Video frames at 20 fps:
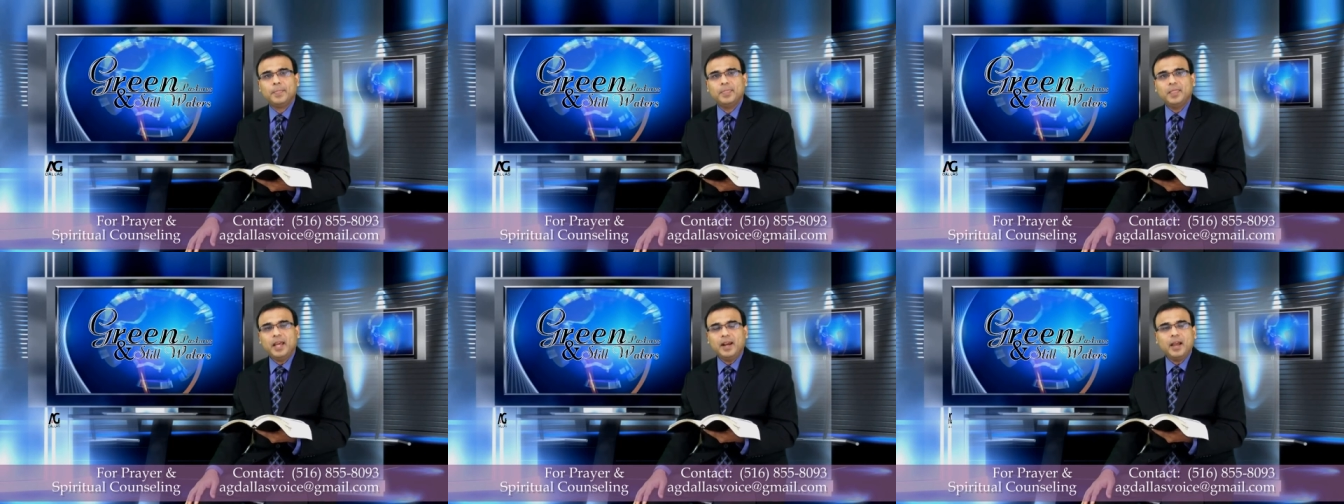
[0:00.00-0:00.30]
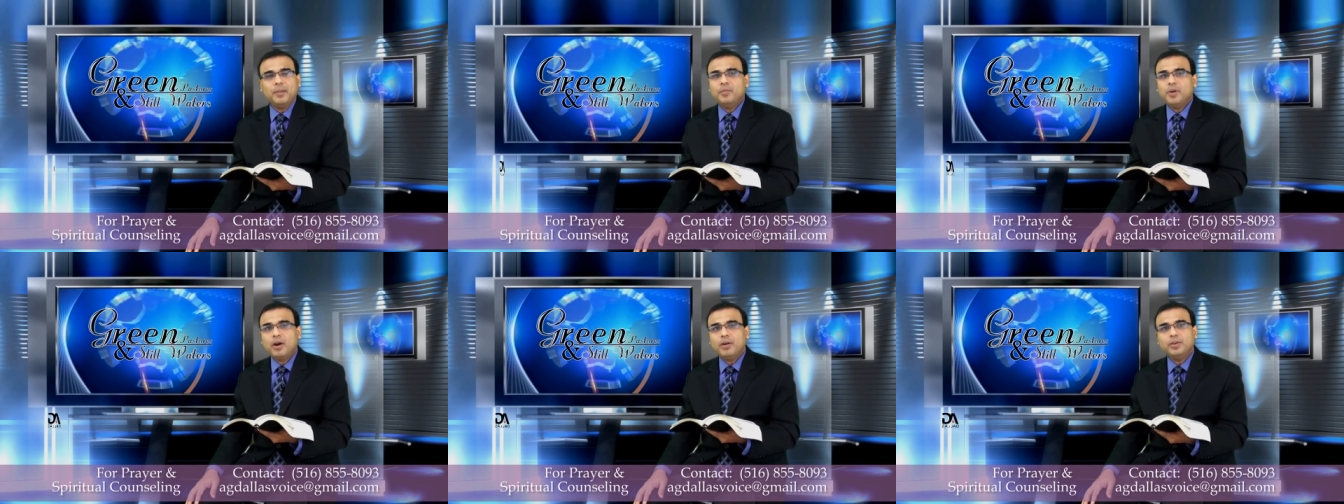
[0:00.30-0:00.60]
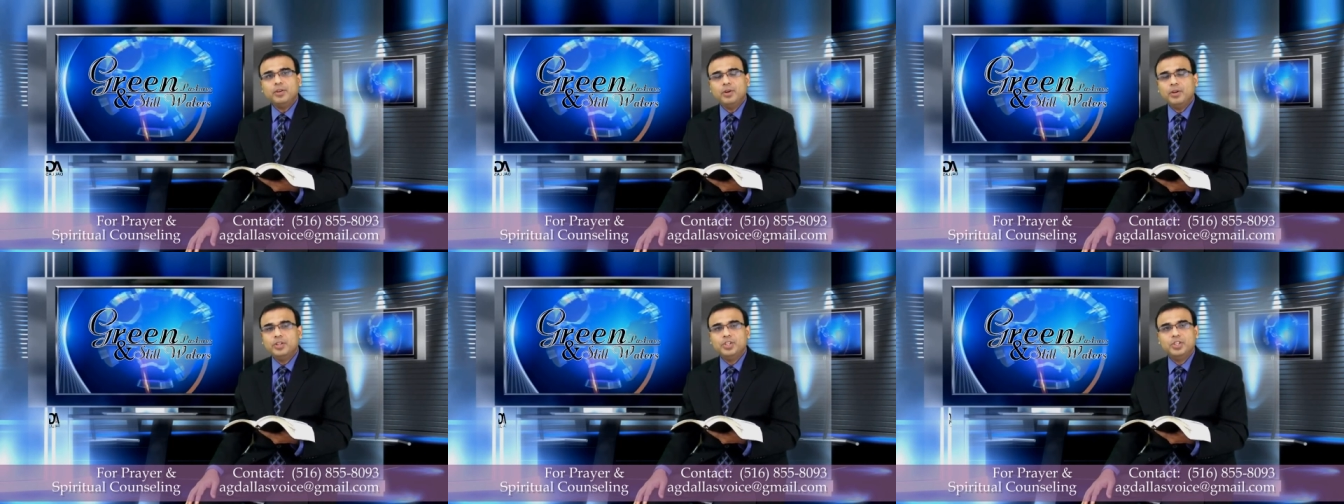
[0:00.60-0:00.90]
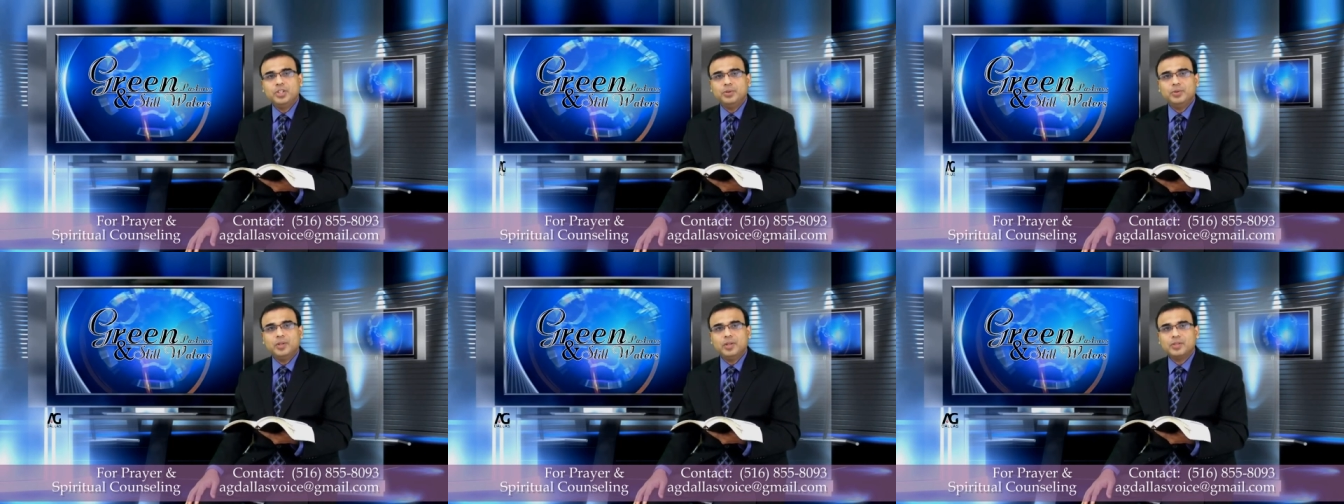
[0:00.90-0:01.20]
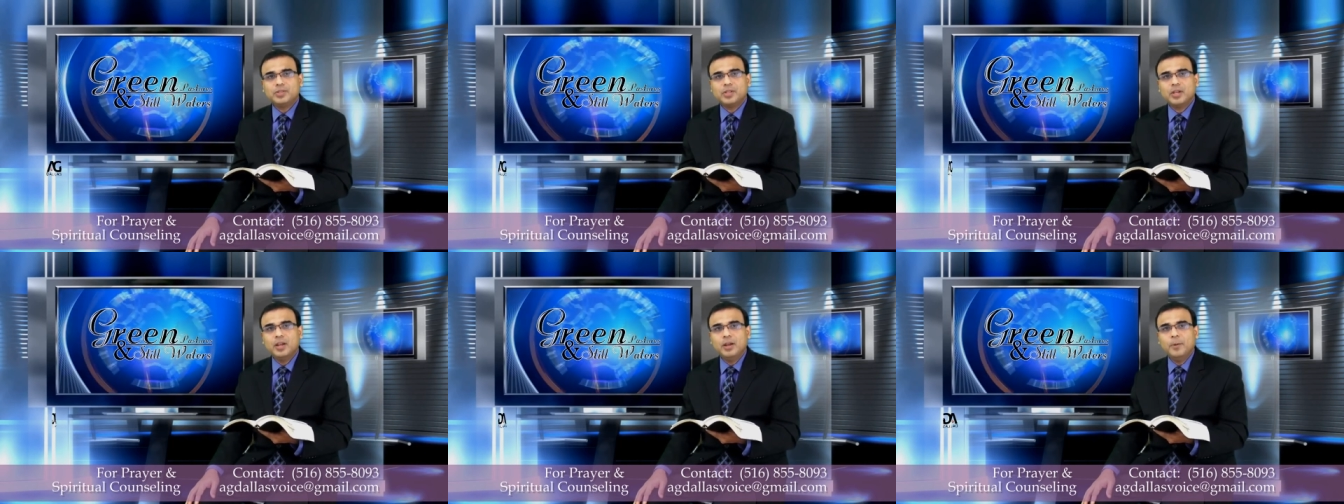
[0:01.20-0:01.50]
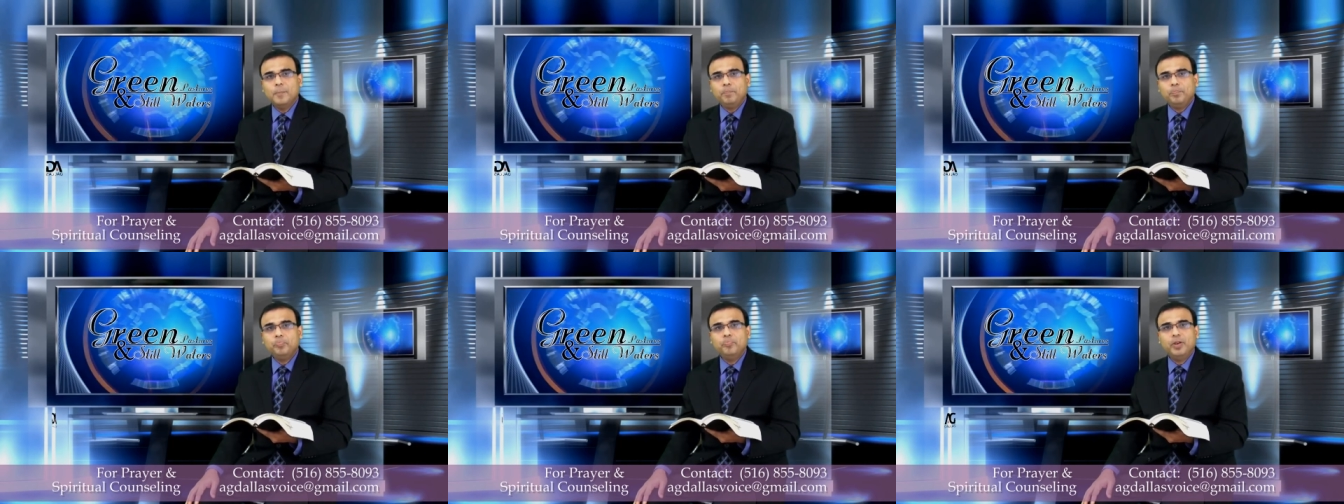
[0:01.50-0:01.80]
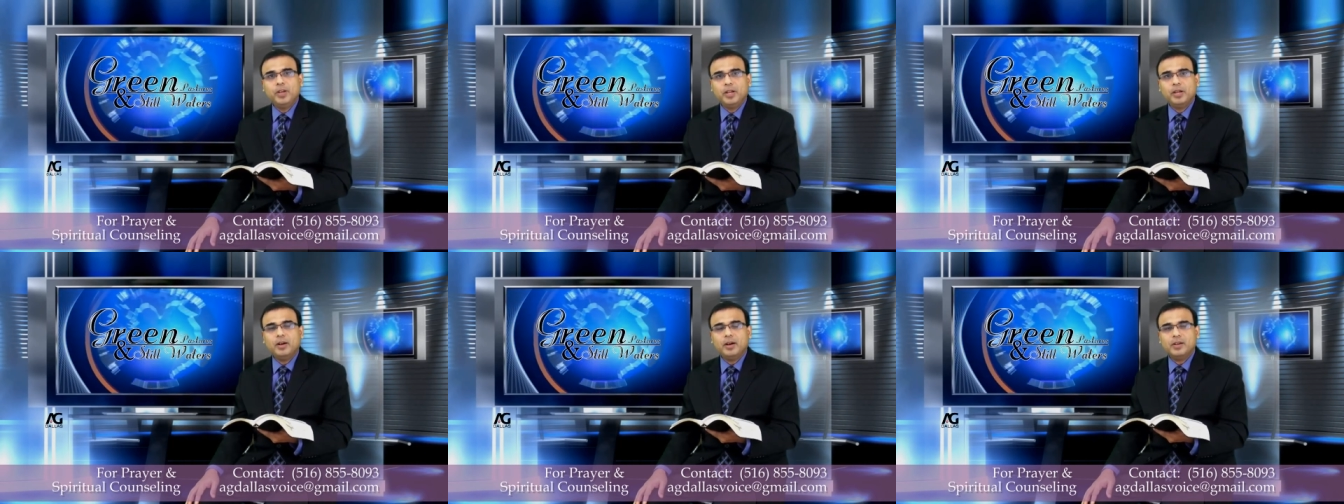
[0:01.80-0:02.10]
that I'm not going to do this
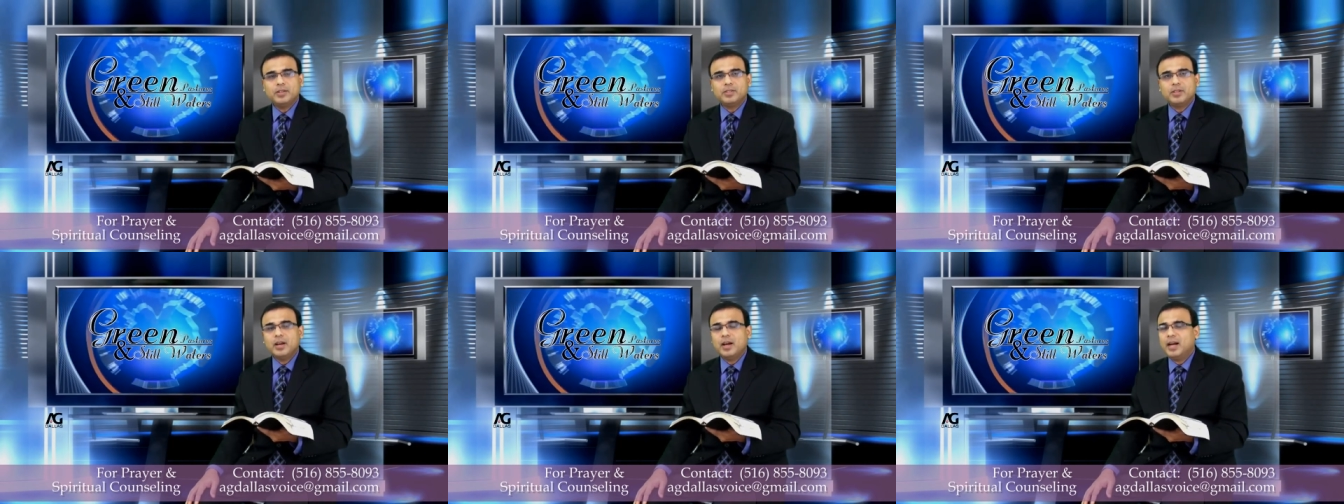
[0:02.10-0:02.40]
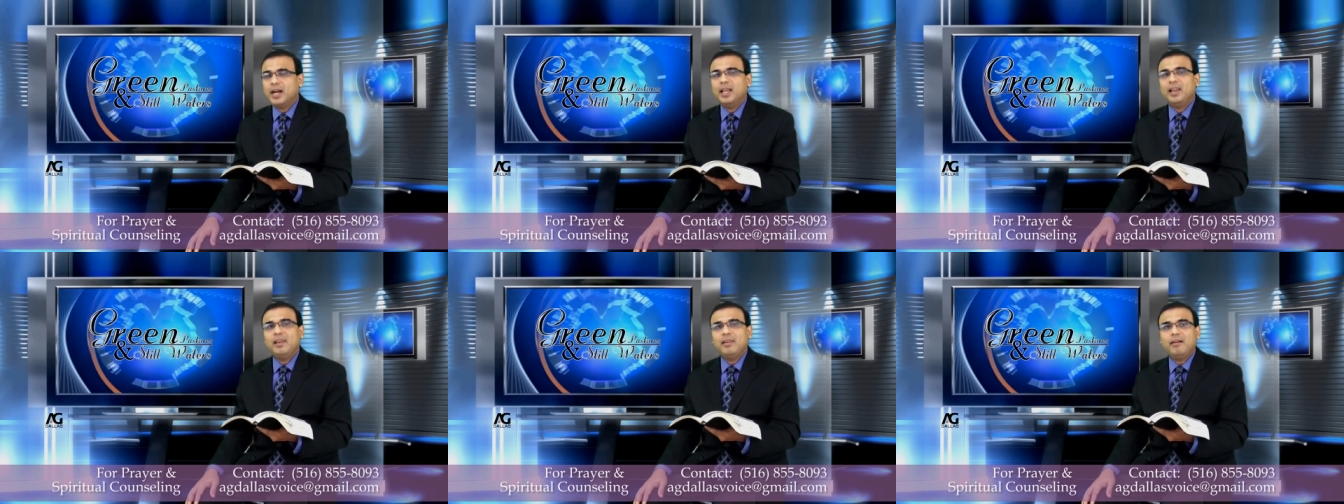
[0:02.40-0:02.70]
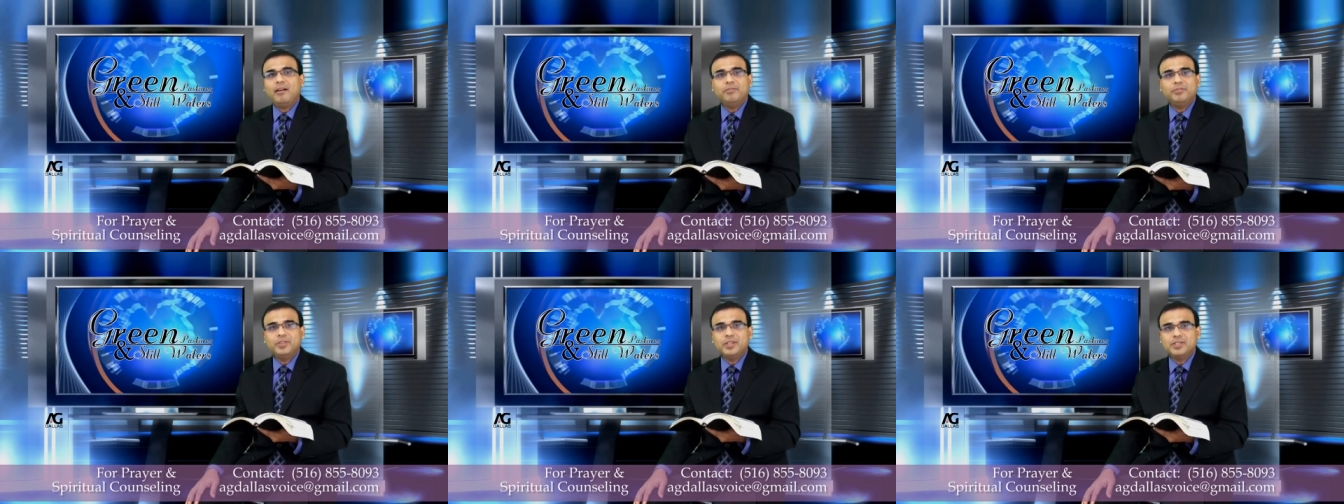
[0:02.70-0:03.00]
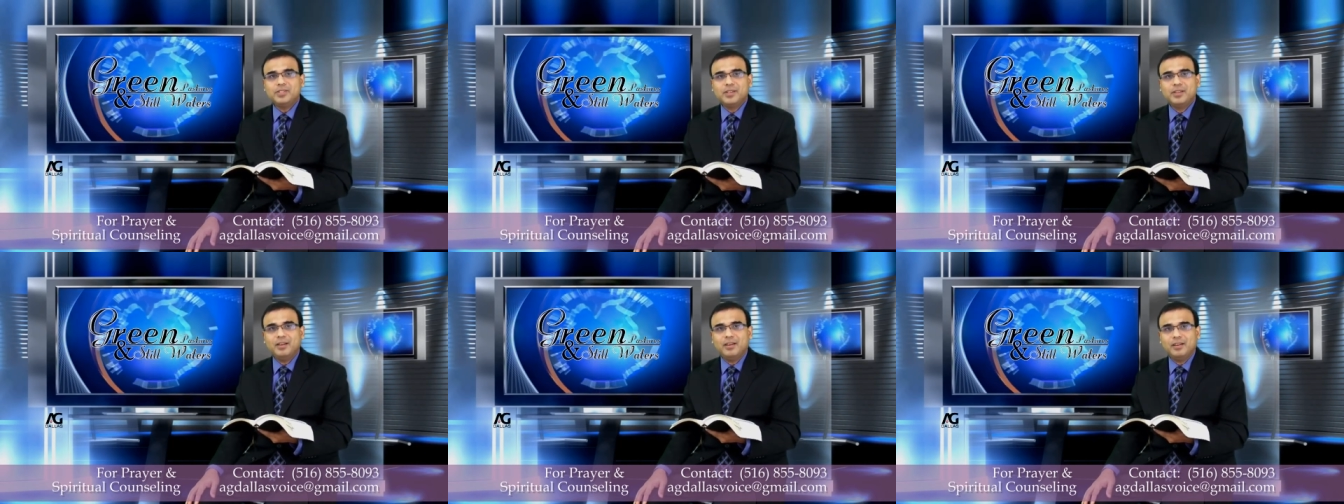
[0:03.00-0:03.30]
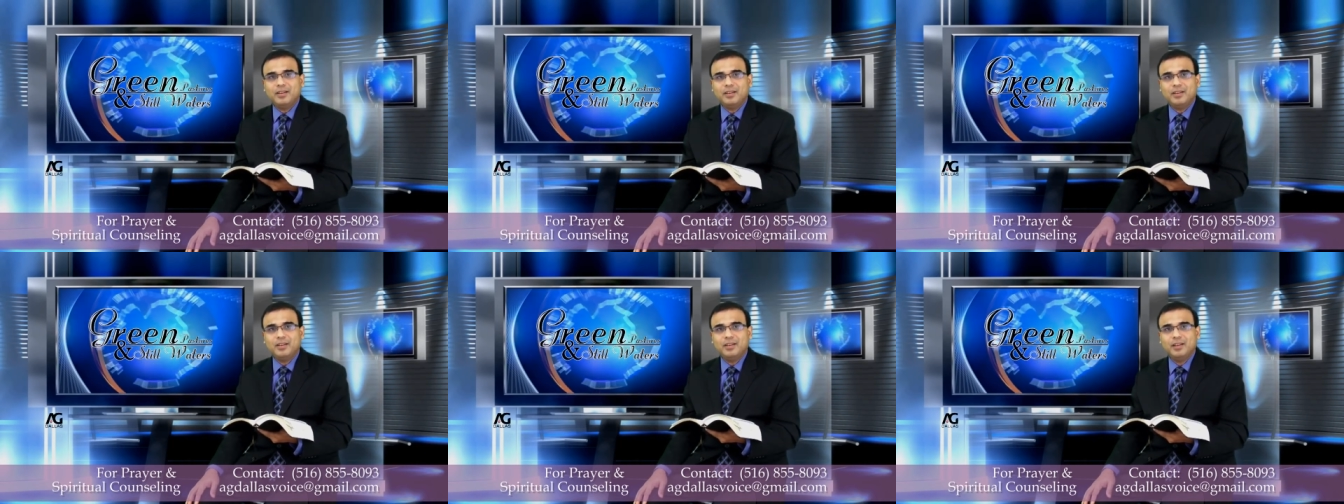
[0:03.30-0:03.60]
because I love this girl,